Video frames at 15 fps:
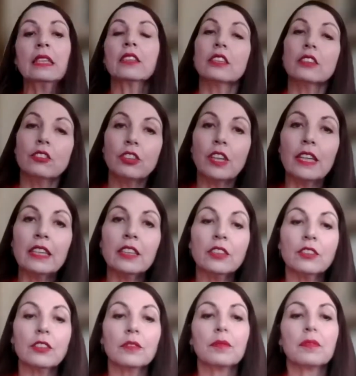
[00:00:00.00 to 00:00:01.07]
The challenge
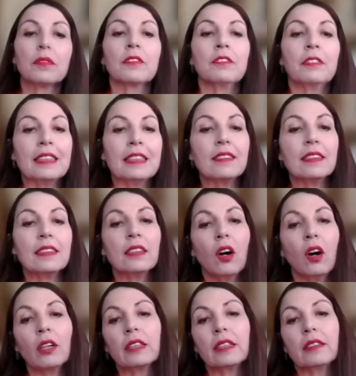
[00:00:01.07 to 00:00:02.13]
facing
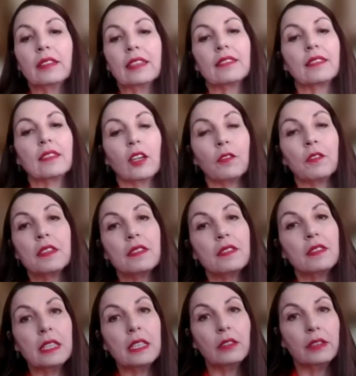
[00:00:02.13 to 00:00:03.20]
architects of this
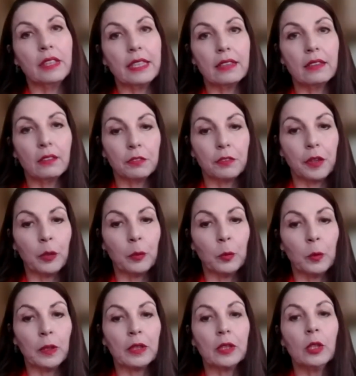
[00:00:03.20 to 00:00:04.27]
new legal
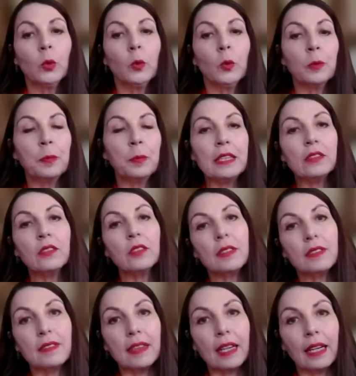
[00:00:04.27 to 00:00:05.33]
framework would be to
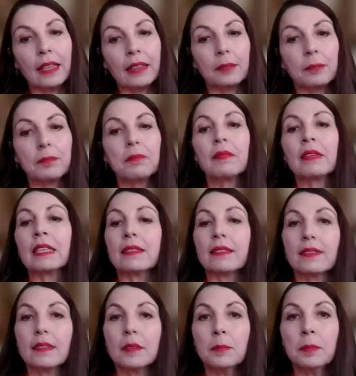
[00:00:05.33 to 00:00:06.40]
design a
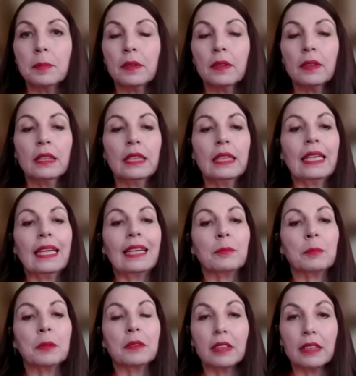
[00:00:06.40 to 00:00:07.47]
simple and
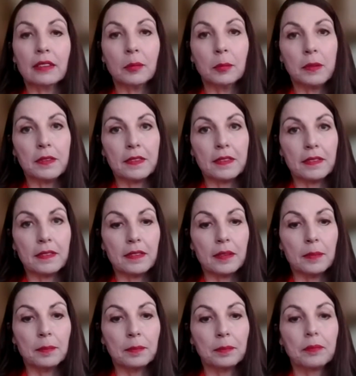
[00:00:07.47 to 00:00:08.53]
predictable
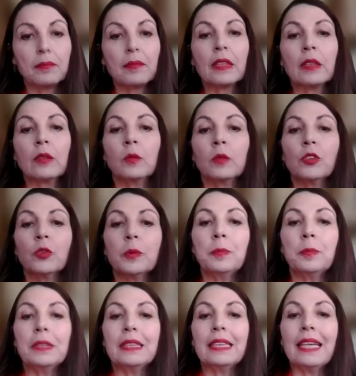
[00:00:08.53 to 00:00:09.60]
system, which
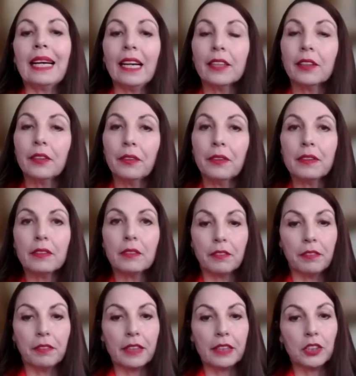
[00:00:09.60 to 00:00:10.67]
be an accurate
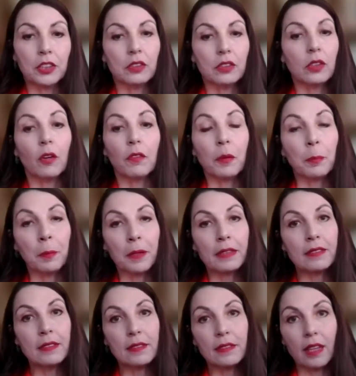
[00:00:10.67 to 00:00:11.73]
reflection of the
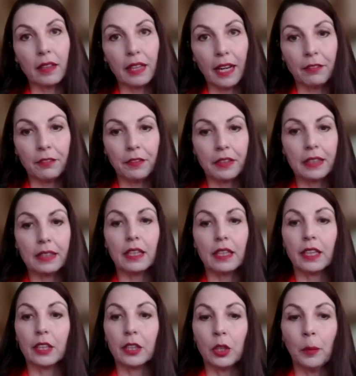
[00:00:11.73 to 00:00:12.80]
present South African
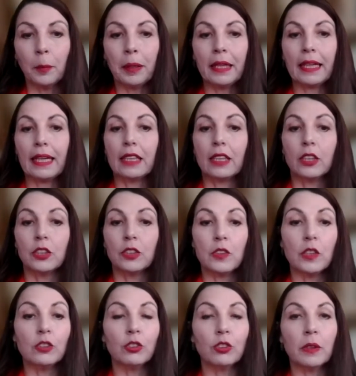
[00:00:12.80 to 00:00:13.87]
economic and
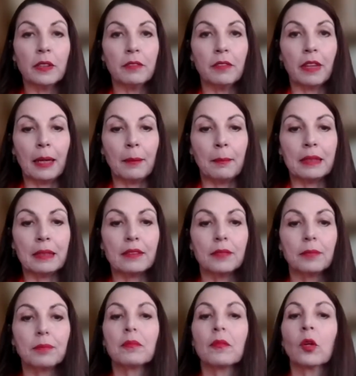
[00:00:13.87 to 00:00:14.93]
social environment,
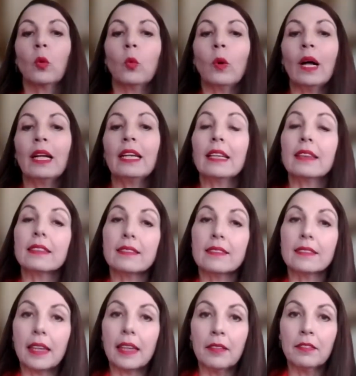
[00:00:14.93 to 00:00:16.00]
while at the
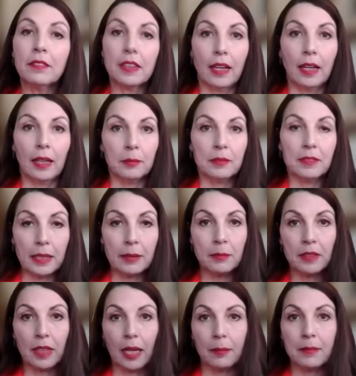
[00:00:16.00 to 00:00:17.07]
same
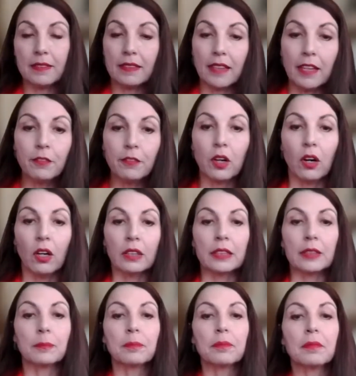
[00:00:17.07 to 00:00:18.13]
time
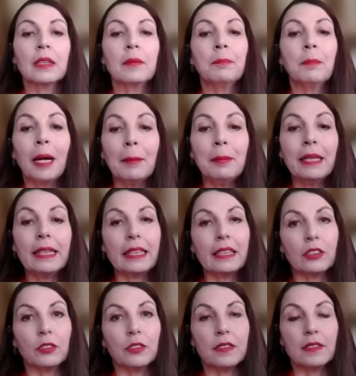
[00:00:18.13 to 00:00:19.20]
safeguarding public
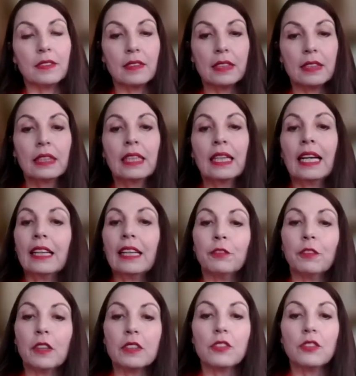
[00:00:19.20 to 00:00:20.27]
interest and
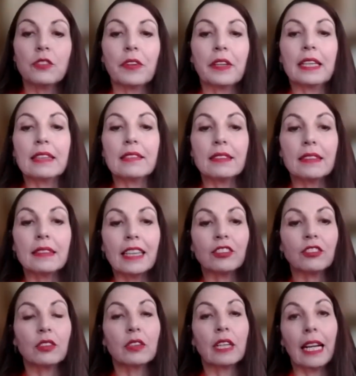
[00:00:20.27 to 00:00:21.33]
fostering
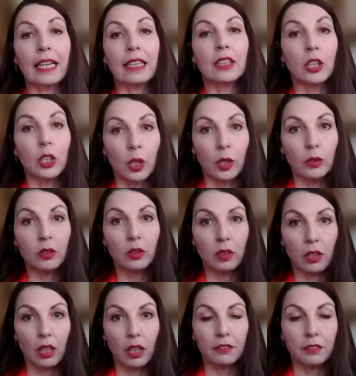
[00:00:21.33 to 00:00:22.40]
international and local
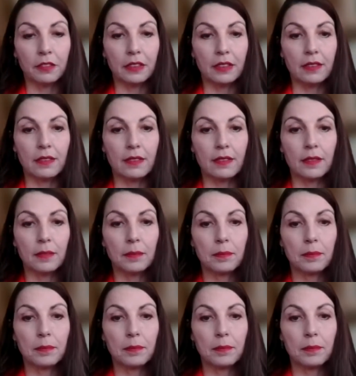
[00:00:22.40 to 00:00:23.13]
confidence.